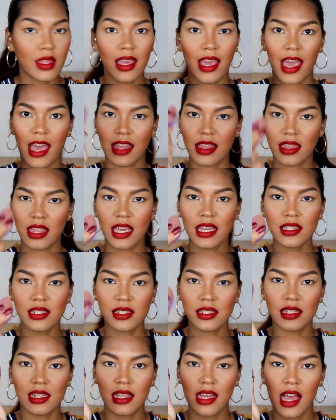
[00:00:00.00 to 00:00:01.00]
And
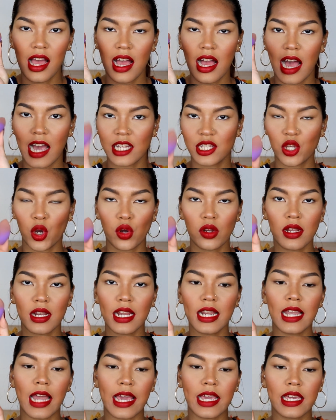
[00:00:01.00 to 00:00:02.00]
this, I totally
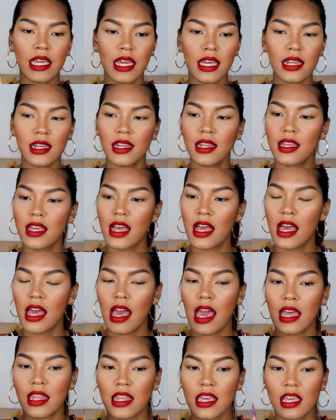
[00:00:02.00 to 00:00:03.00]
like it.
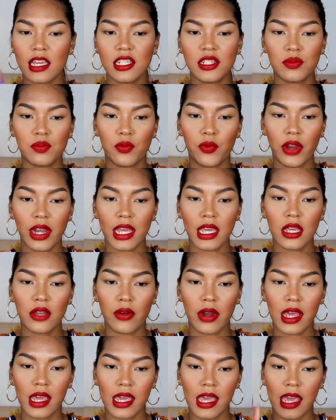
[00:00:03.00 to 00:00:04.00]
I think it's really
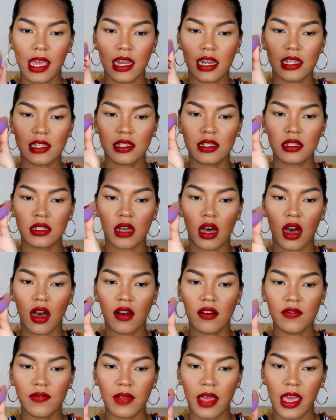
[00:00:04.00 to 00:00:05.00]
great and it's
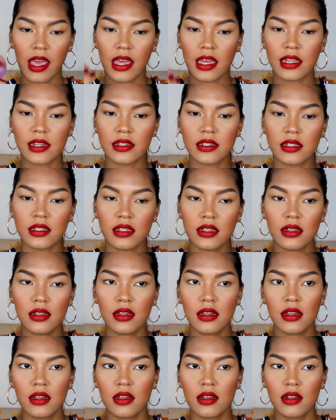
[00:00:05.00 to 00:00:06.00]
soft and
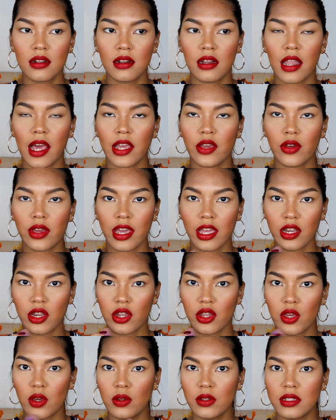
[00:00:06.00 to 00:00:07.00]
like you can
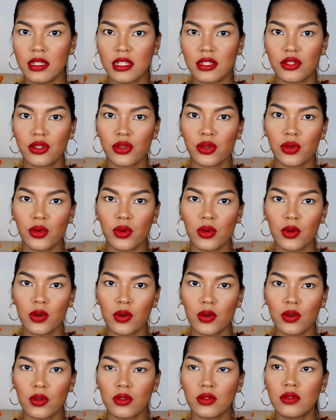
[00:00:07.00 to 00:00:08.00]
use it
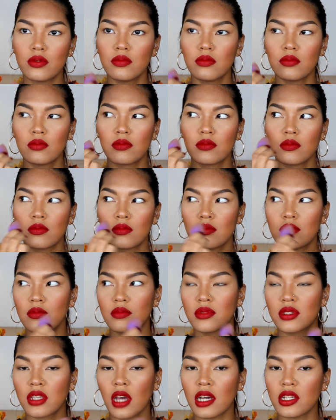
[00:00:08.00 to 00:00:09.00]
to
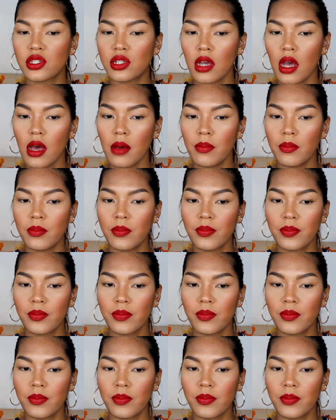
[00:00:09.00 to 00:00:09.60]
touch up